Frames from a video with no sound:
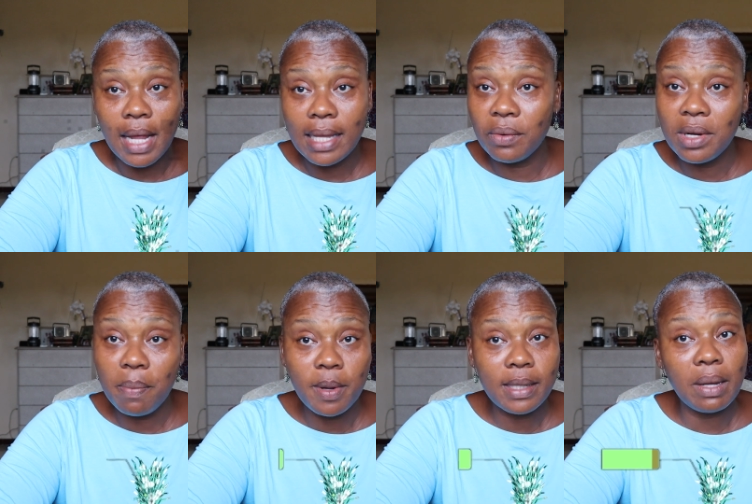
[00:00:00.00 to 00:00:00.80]
That's the only
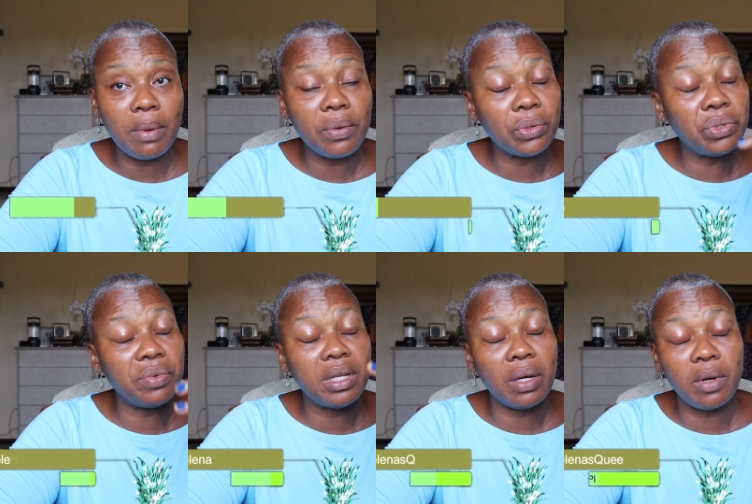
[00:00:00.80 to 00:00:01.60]
place I will go to
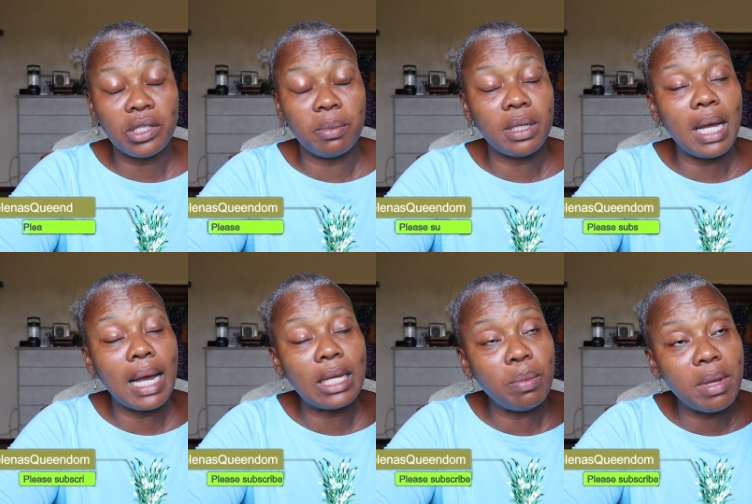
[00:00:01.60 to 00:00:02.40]
read the question because I
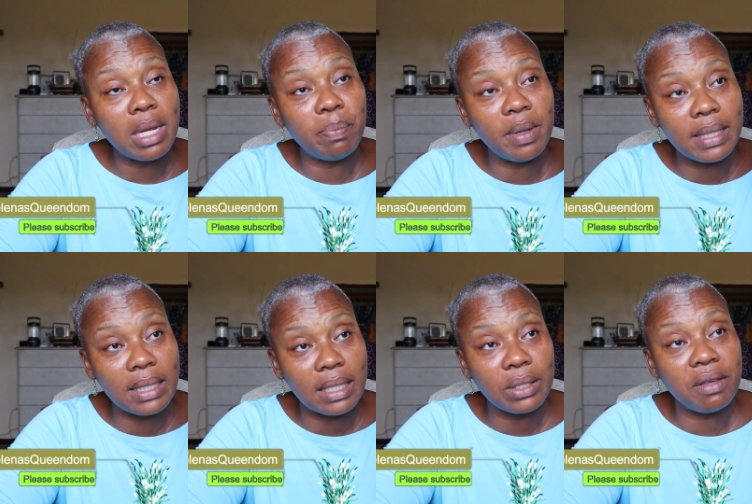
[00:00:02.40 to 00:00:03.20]
got so many
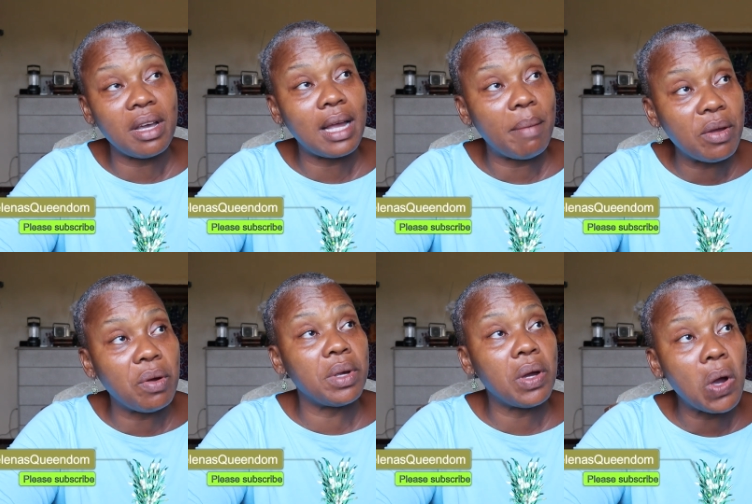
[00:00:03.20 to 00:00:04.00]
places. So if you're coming,
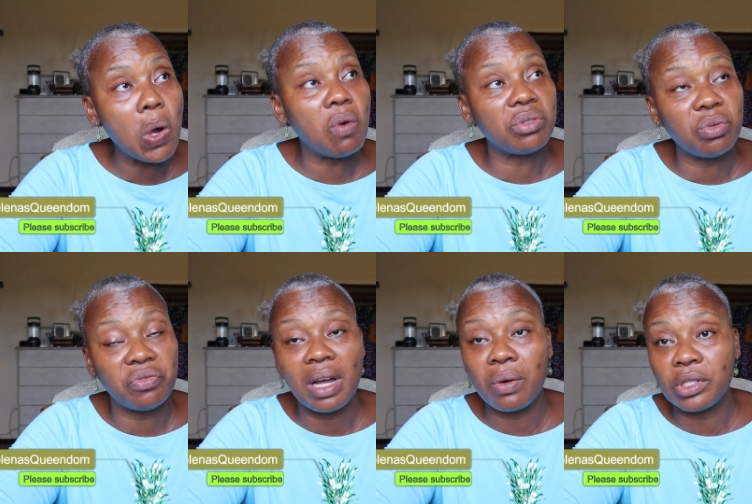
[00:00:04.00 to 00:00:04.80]
going all over to
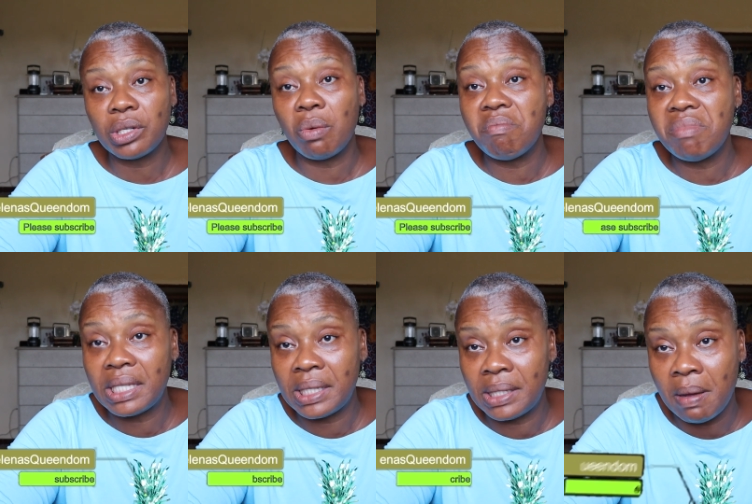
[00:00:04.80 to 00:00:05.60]
find question, will
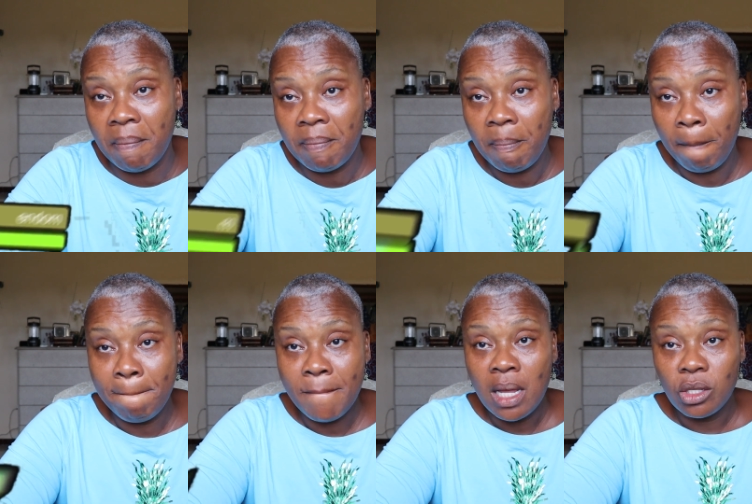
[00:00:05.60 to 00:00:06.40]
miss some.
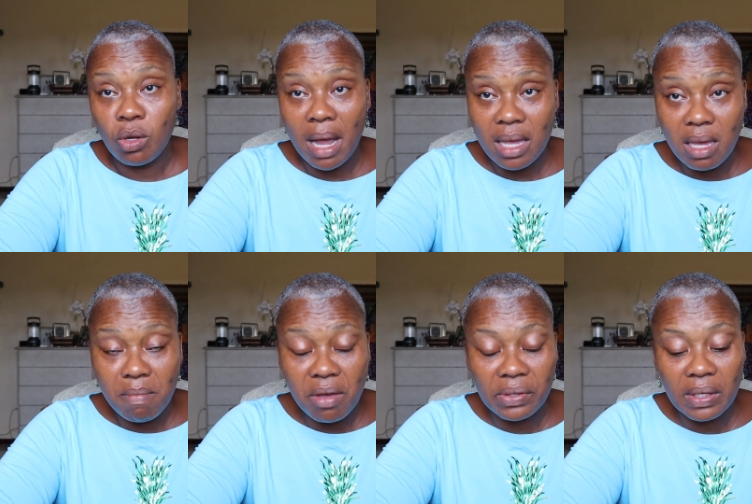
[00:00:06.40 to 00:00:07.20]
So my
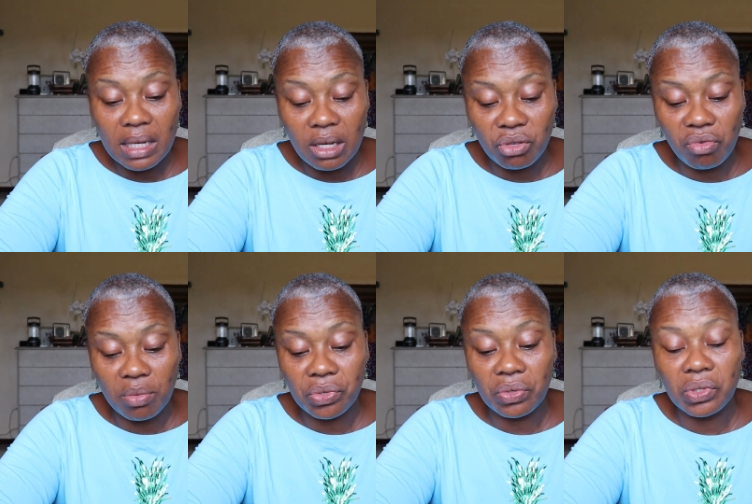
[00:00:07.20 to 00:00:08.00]
email is in the
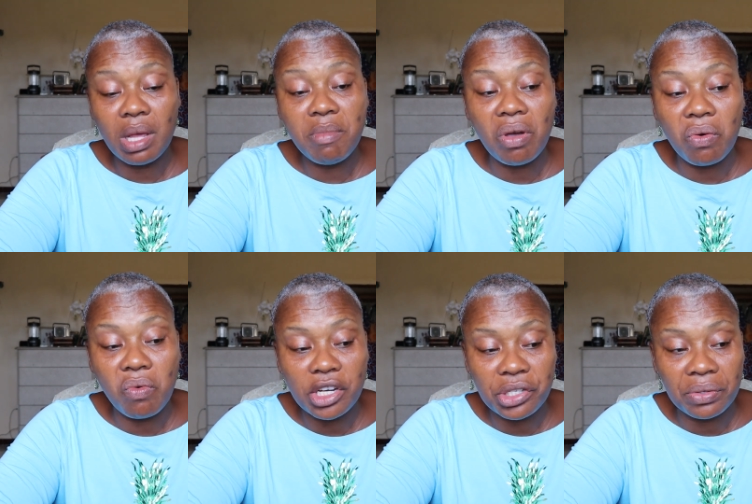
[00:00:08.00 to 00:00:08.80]
description. Send me your
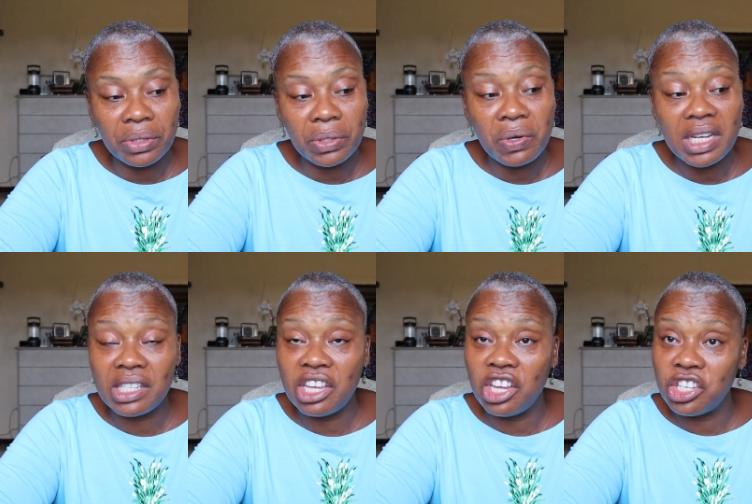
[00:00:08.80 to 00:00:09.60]
questions on
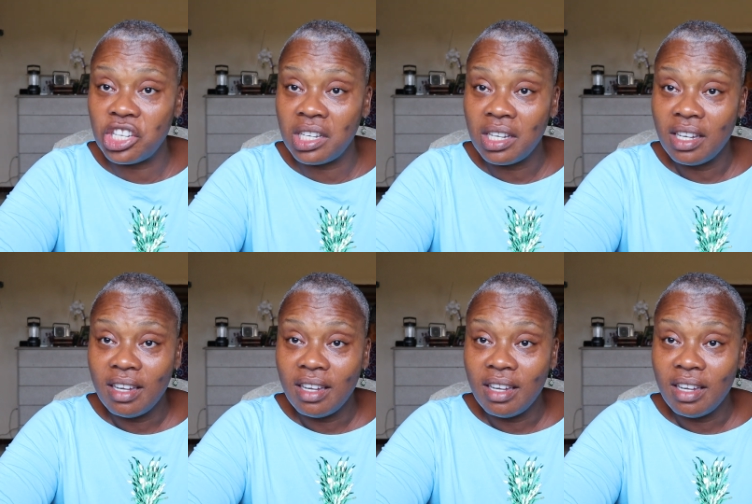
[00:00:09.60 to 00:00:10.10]
this aging.